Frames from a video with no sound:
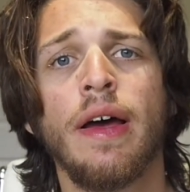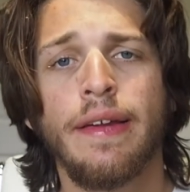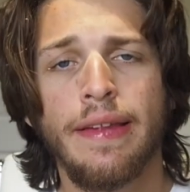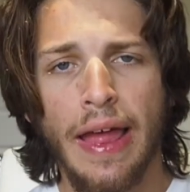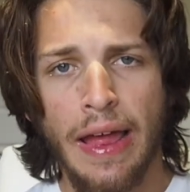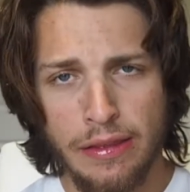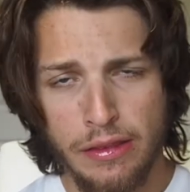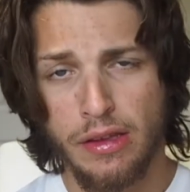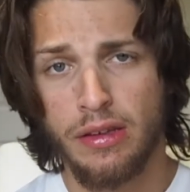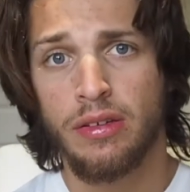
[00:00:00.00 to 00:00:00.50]

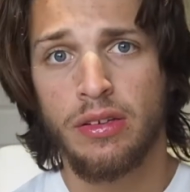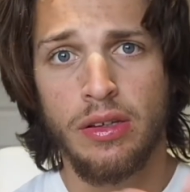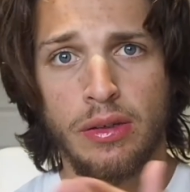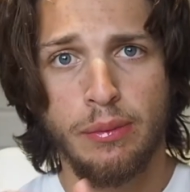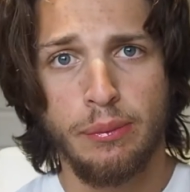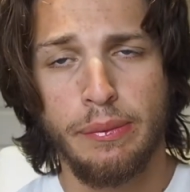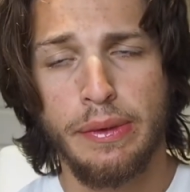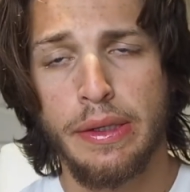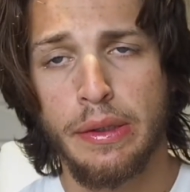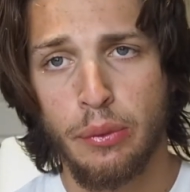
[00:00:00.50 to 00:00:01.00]
That
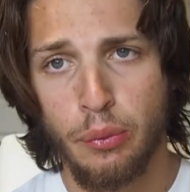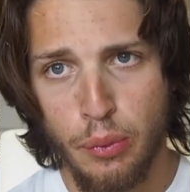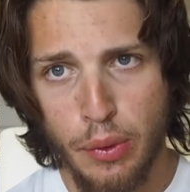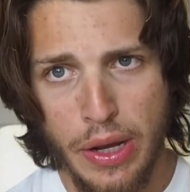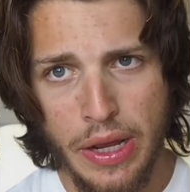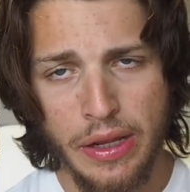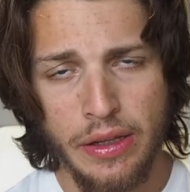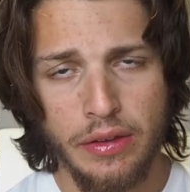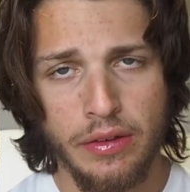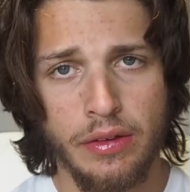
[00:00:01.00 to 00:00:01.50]
doesn't mean
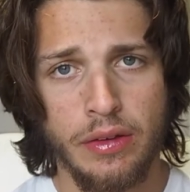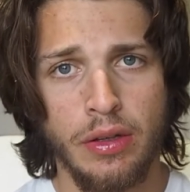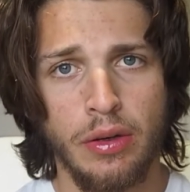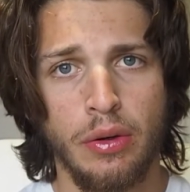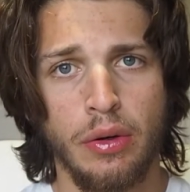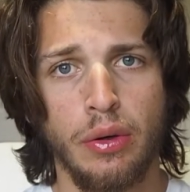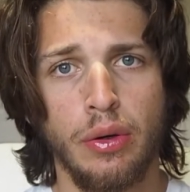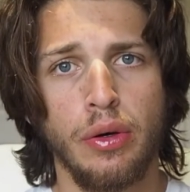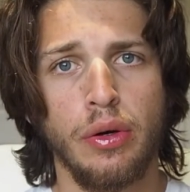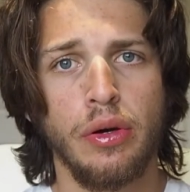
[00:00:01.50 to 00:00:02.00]
wait
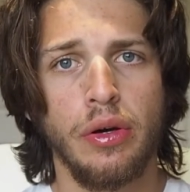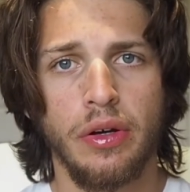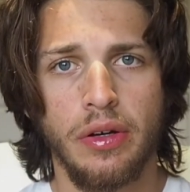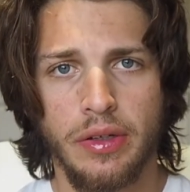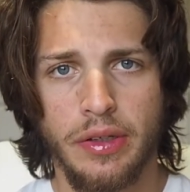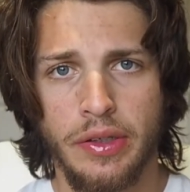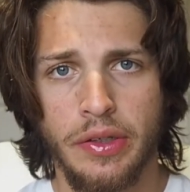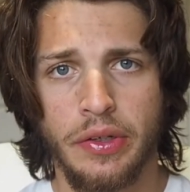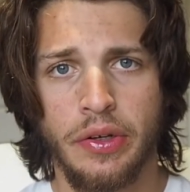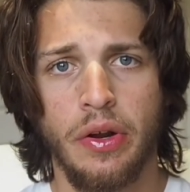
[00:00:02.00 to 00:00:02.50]
till,
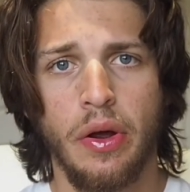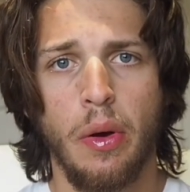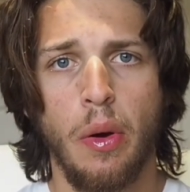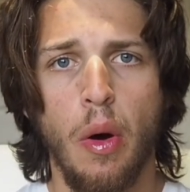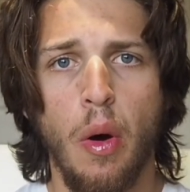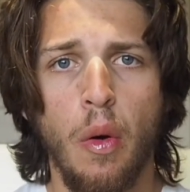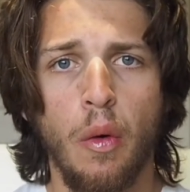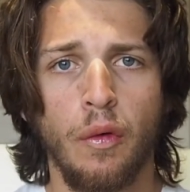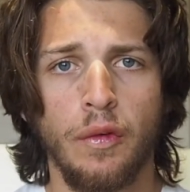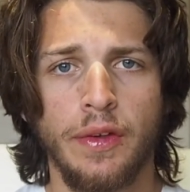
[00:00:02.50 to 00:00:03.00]
you know,
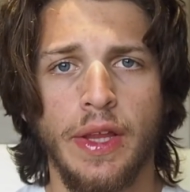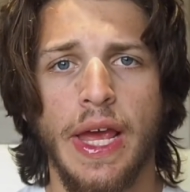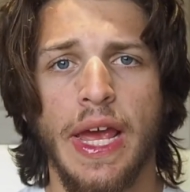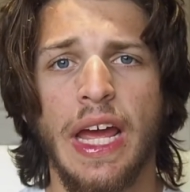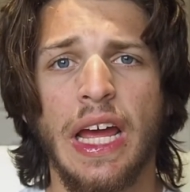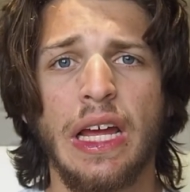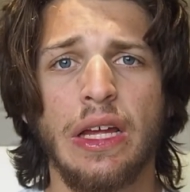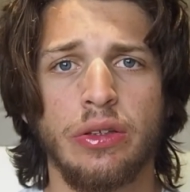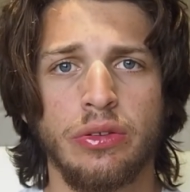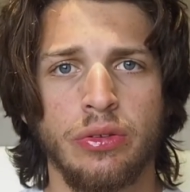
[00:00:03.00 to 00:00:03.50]
old
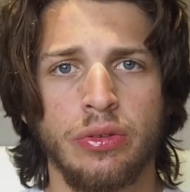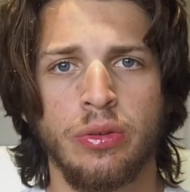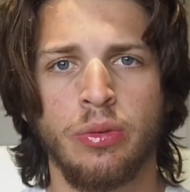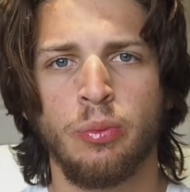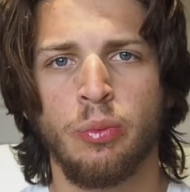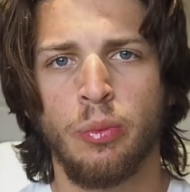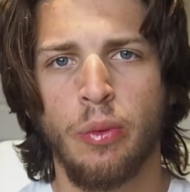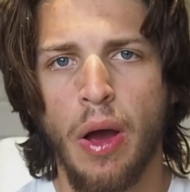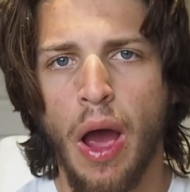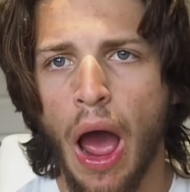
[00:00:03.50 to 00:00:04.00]
age.
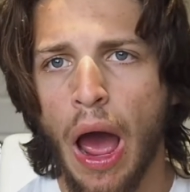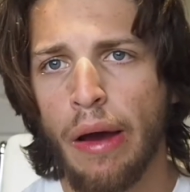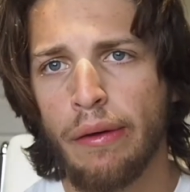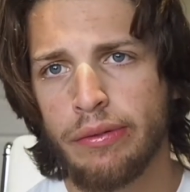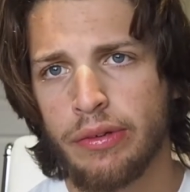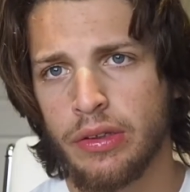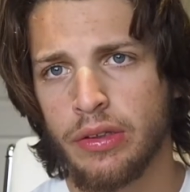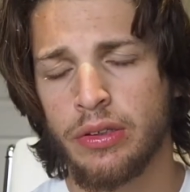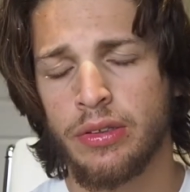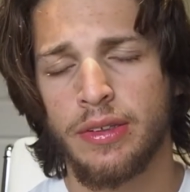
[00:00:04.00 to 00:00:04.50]

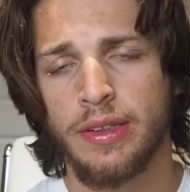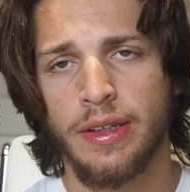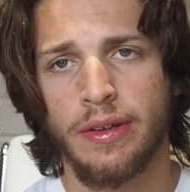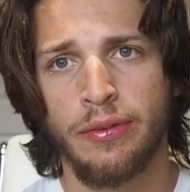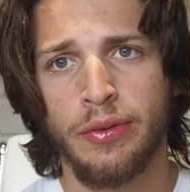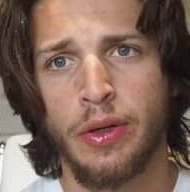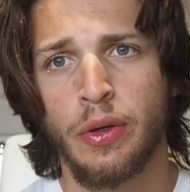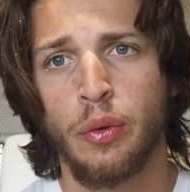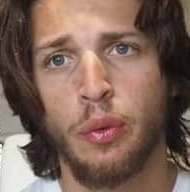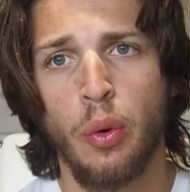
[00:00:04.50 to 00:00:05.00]
Obviously,
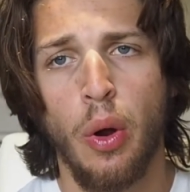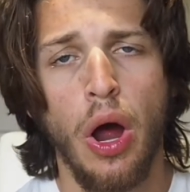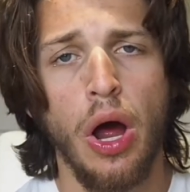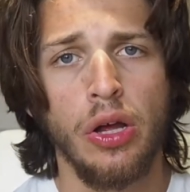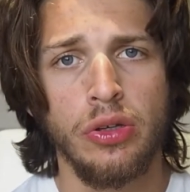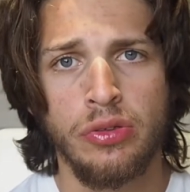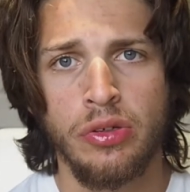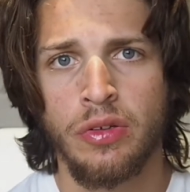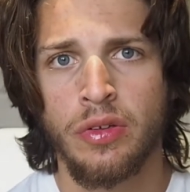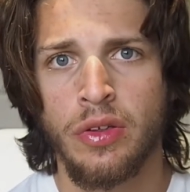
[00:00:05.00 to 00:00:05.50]
if you're
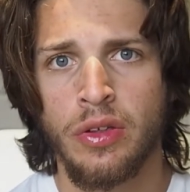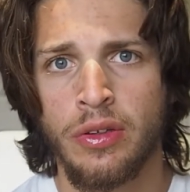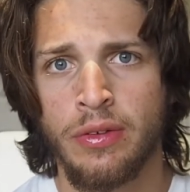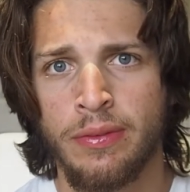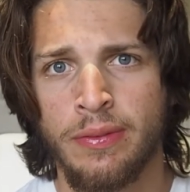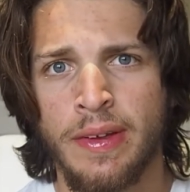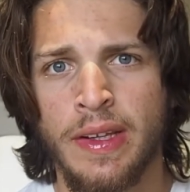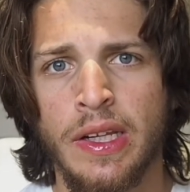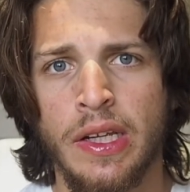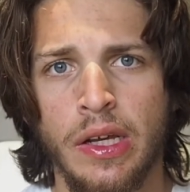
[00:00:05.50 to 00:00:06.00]
watching these
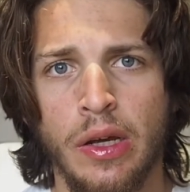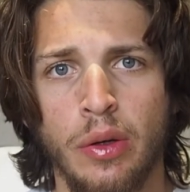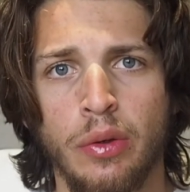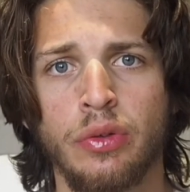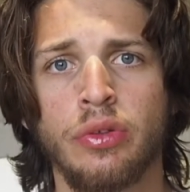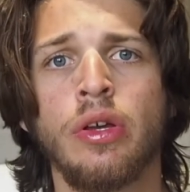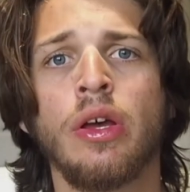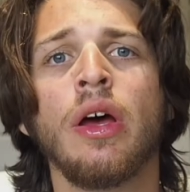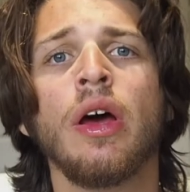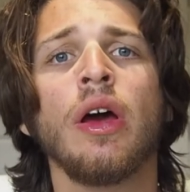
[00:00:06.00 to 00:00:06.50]
videos,
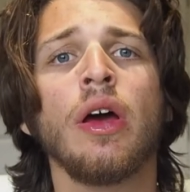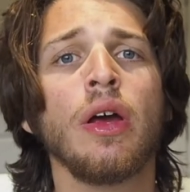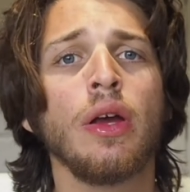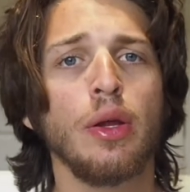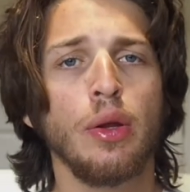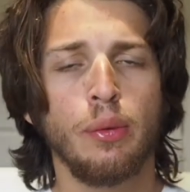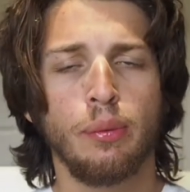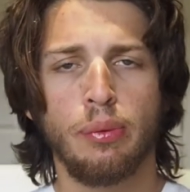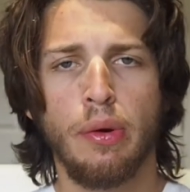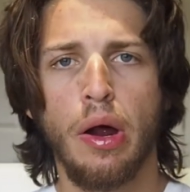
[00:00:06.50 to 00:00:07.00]

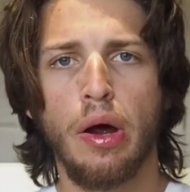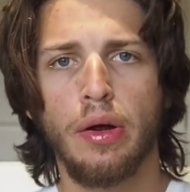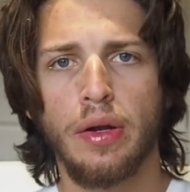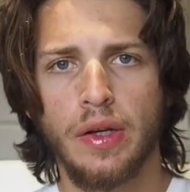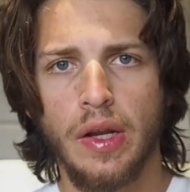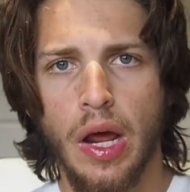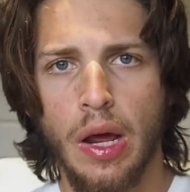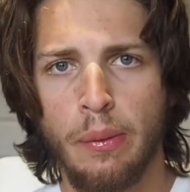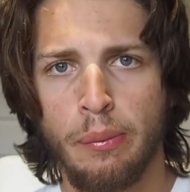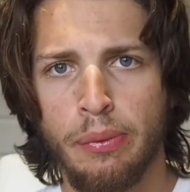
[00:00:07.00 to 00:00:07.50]
you're probably
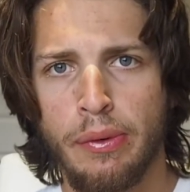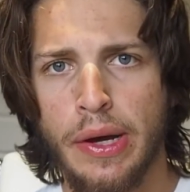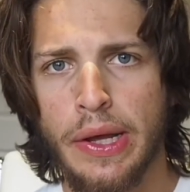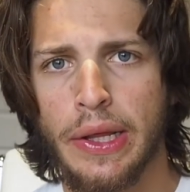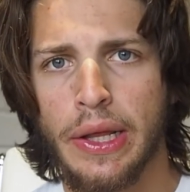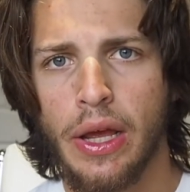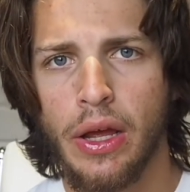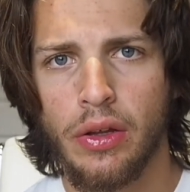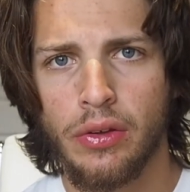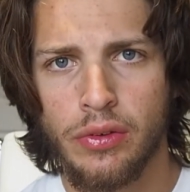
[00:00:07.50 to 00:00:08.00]
not
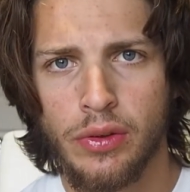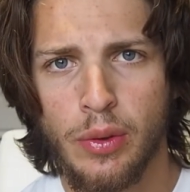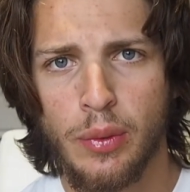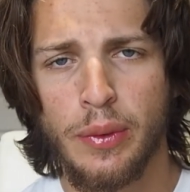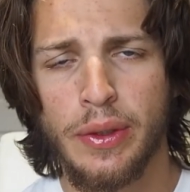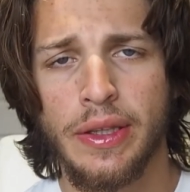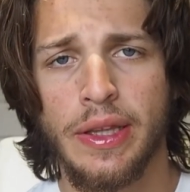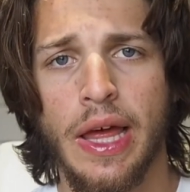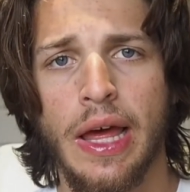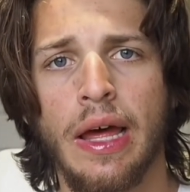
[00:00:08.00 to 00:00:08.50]
planning on
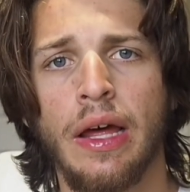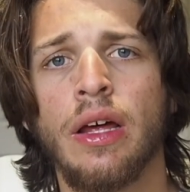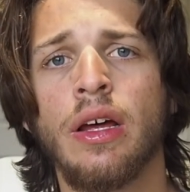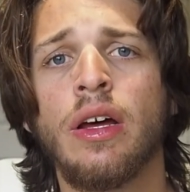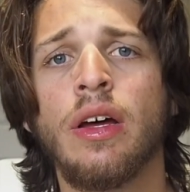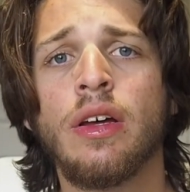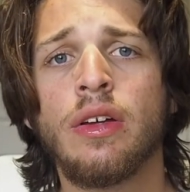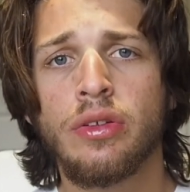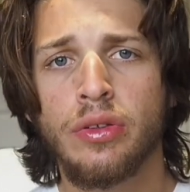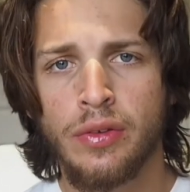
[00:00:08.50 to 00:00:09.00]
doing that.
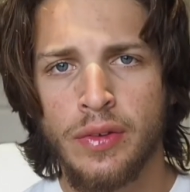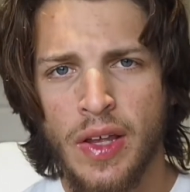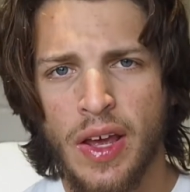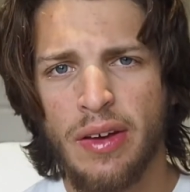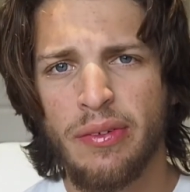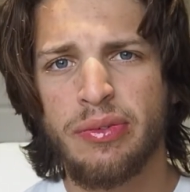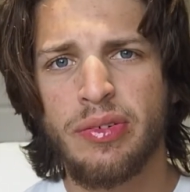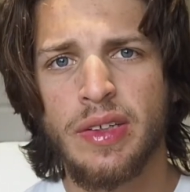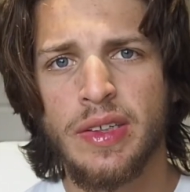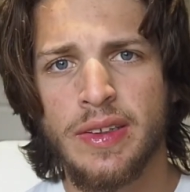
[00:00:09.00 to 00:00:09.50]
So
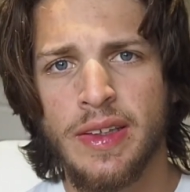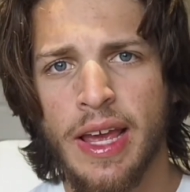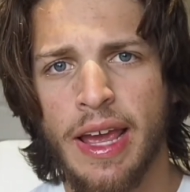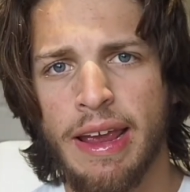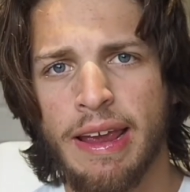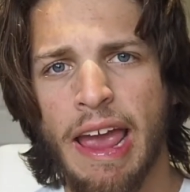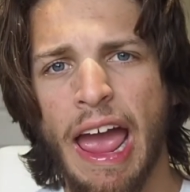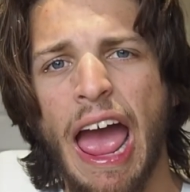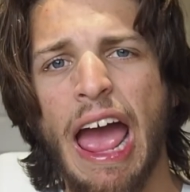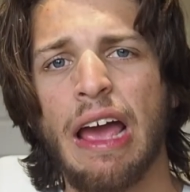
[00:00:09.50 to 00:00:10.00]
definitely
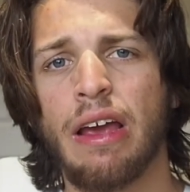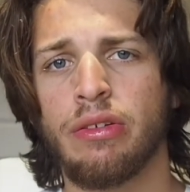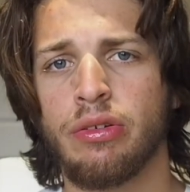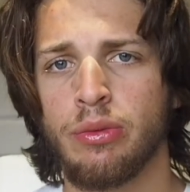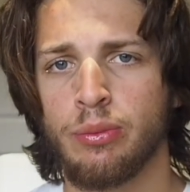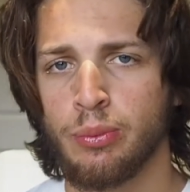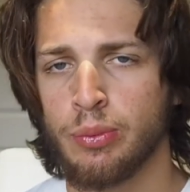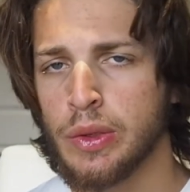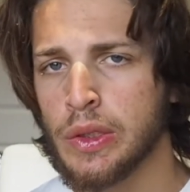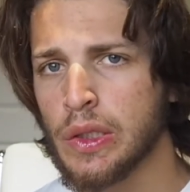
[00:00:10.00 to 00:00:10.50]
take
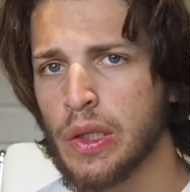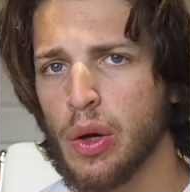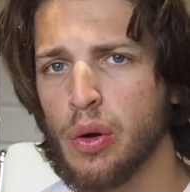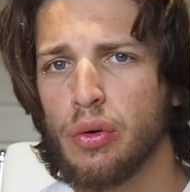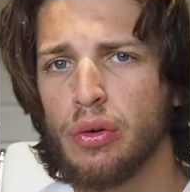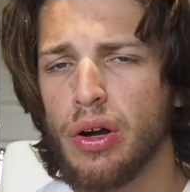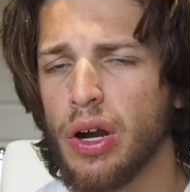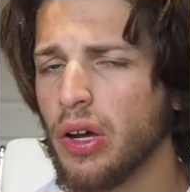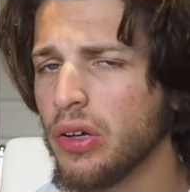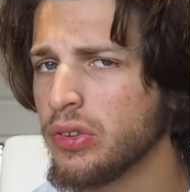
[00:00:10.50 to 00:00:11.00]
action, but
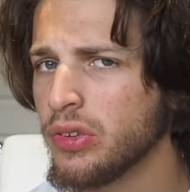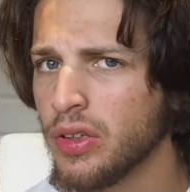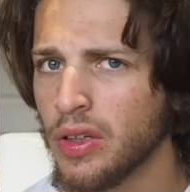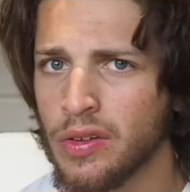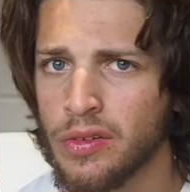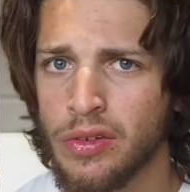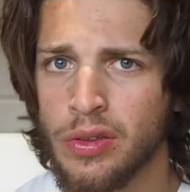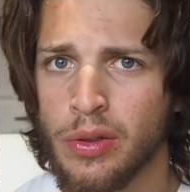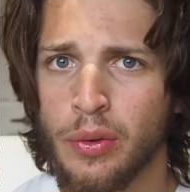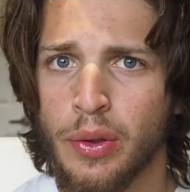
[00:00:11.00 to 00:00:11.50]
don't rush
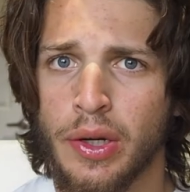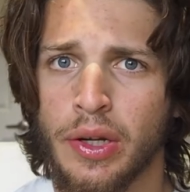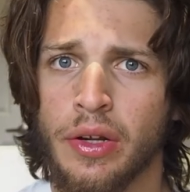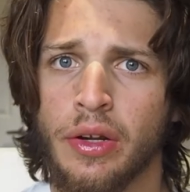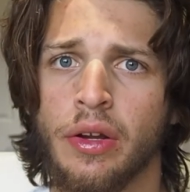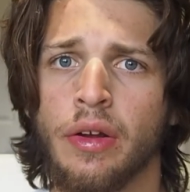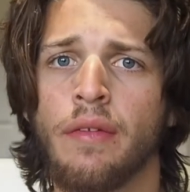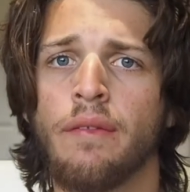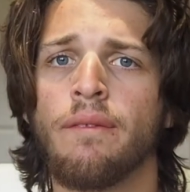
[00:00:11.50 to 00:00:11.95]
into it.